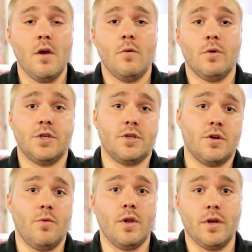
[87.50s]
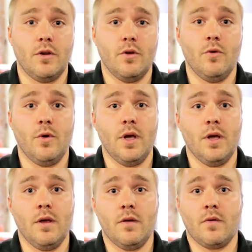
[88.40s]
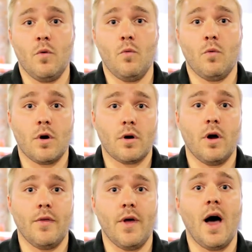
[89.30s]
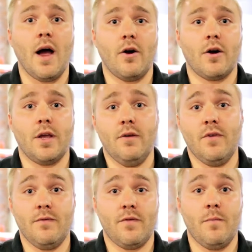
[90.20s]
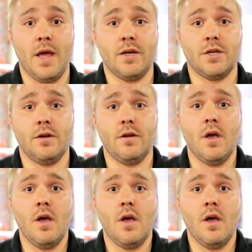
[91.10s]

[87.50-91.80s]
what you should really do is work on the hierarchy of information